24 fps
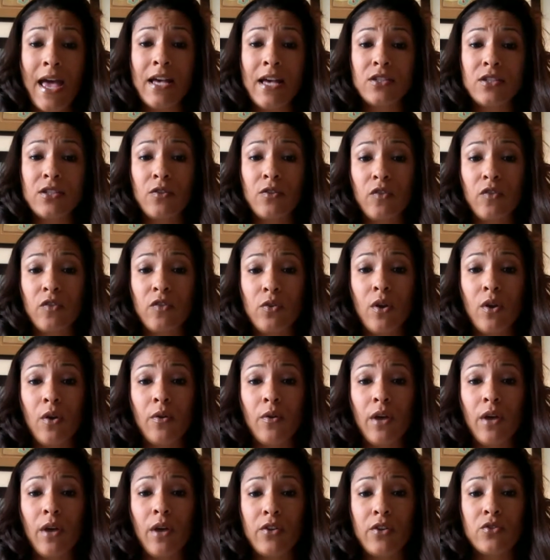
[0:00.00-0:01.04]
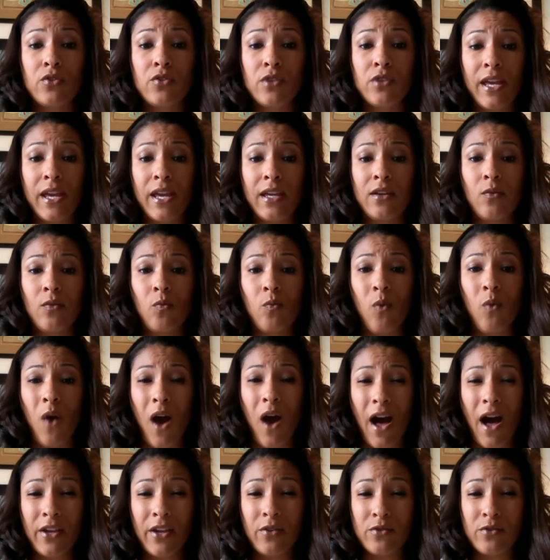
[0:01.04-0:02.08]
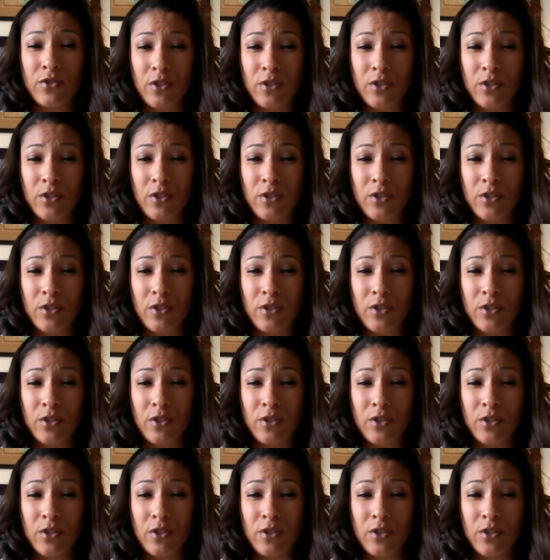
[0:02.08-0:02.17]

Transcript: So if you don't understand why you're